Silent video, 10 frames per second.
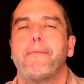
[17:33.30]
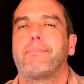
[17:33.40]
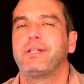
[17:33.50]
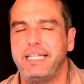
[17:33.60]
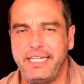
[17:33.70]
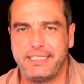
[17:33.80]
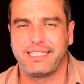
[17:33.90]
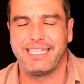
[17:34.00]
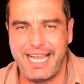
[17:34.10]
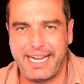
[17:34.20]
Please
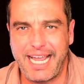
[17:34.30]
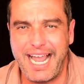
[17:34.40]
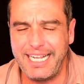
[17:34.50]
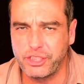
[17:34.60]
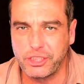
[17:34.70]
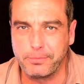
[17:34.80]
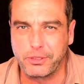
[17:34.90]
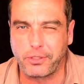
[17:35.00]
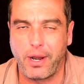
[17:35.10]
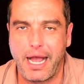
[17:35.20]
like and
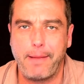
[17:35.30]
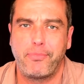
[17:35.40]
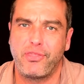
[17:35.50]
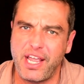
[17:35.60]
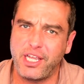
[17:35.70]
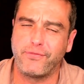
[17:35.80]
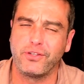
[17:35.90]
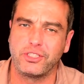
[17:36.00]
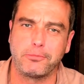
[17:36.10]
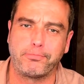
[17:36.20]
subscribe. Thank you for
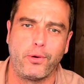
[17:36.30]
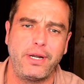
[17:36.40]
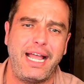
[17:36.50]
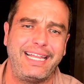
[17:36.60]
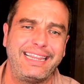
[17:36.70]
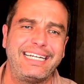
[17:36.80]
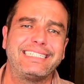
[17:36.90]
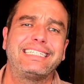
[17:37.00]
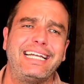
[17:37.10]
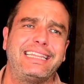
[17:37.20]
the support, and
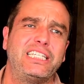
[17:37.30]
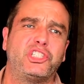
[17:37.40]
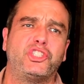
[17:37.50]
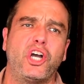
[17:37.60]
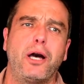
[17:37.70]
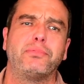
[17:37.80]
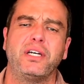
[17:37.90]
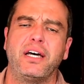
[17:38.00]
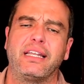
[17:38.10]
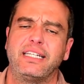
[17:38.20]
let's get this job
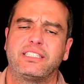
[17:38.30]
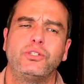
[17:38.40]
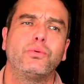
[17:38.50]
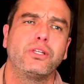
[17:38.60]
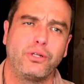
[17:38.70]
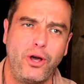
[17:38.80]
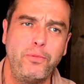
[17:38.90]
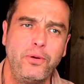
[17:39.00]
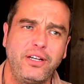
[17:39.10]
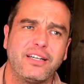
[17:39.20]
done. Let's do a little
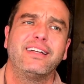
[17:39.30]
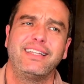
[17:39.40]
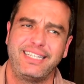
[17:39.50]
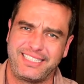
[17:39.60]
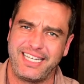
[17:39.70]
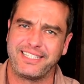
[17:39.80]
homework. Let's get